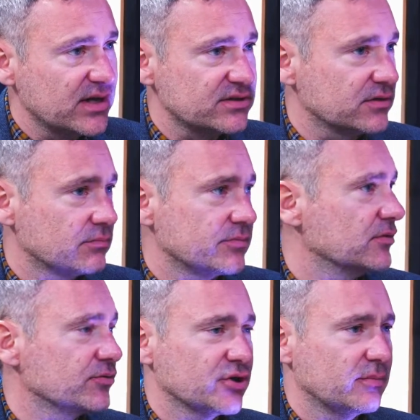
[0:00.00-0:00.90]
So,
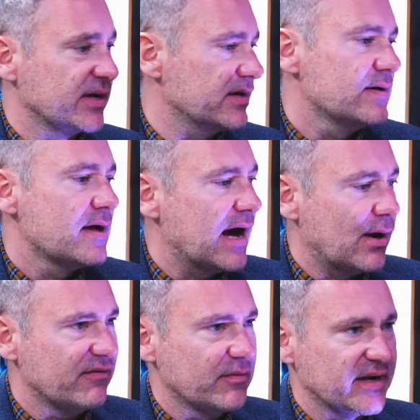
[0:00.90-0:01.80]
show me
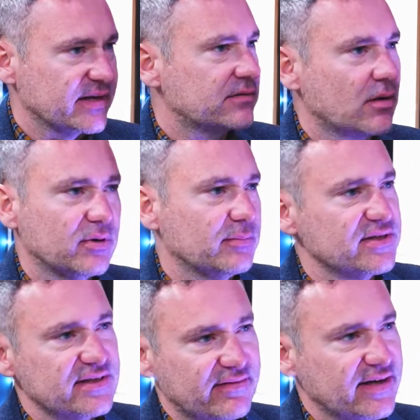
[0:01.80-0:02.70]
however many
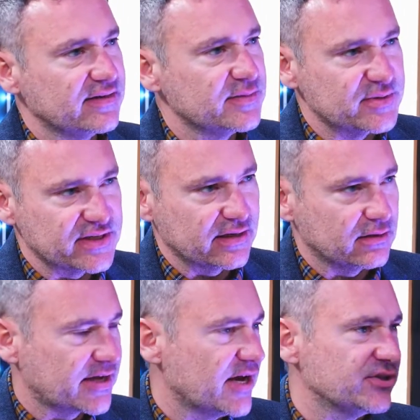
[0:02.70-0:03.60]
compliments I've had at this particular
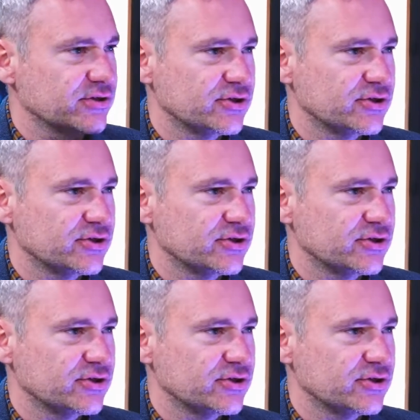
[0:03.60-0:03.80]
location,